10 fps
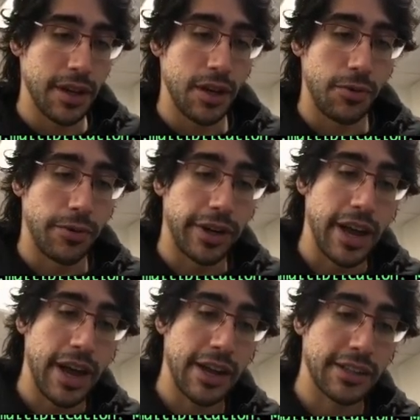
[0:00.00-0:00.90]
where
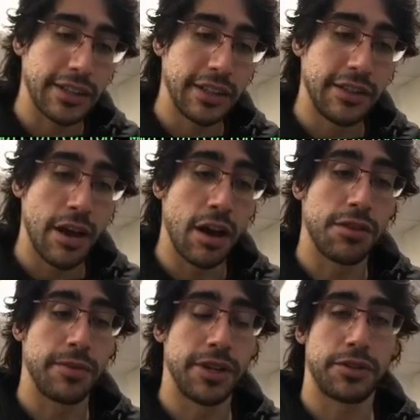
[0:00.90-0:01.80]
x is the other
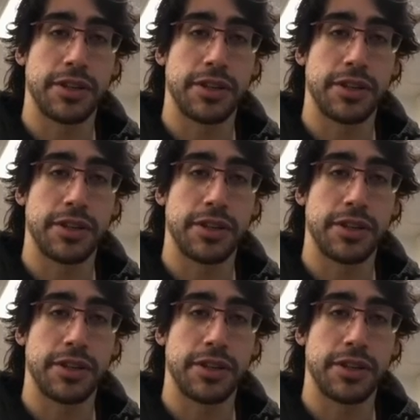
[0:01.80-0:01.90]
matrix.